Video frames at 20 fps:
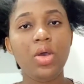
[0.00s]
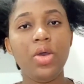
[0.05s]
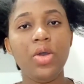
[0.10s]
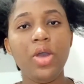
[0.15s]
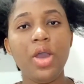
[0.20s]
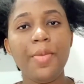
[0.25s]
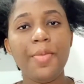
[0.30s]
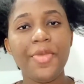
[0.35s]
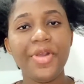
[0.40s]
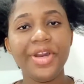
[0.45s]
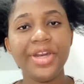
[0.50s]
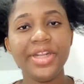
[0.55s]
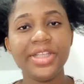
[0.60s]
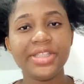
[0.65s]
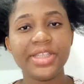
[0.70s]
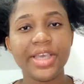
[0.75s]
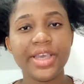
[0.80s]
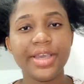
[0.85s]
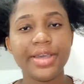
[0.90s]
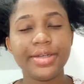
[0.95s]
I'm already
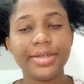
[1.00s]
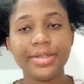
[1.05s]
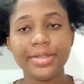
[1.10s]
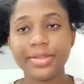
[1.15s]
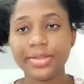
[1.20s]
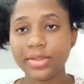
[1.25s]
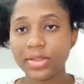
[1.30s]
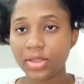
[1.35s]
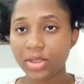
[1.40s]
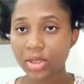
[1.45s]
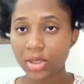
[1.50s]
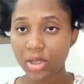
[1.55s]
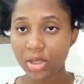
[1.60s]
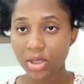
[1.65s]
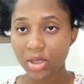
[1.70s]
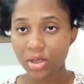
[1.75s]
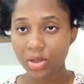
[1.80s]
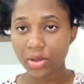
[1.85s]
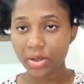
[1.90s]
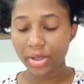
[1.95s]
tired.
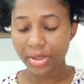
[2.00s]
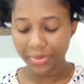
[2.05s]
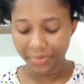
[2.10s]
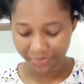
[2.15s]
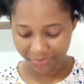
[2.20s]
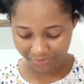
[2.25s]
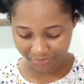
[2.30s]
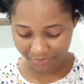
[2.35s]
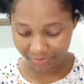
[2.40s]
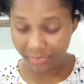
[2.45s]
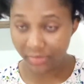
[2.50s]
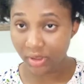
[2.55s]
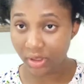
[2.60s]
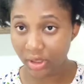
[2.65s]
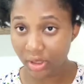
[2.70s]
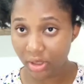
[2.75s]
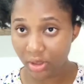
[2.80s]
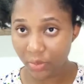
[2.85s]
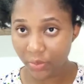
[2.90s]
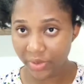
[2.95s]
Okay,
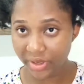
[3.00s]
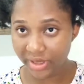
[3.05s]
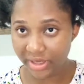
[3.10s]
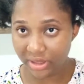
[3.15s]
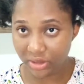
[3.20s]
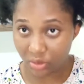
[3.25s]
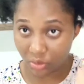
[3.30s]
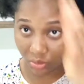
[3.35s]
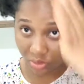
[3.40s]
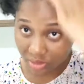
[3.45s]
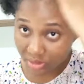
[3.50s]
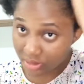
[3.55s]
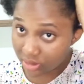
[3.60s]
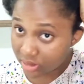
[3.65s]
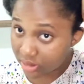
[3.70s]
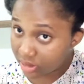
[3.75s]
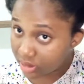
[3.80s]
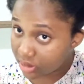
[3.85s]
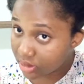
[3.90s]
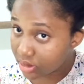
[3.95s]
we can do
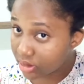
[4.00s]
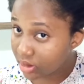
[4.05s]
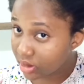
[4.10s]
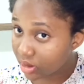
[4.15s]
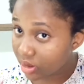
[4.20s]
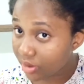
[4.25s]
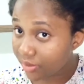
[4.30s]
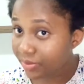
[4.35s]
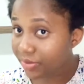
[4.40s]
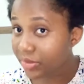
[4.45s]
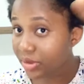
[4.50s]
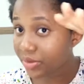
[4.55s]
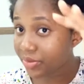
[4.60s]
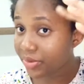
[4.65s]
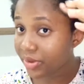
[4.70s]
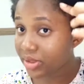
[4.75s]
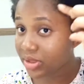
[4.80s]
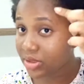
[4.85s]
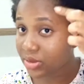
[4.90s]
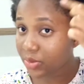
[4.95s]
this. Um, the
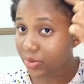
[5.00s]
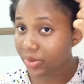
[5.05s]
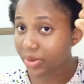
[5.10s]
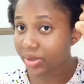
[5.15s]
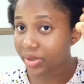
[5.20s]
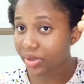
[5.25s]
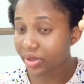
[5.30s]
rest we are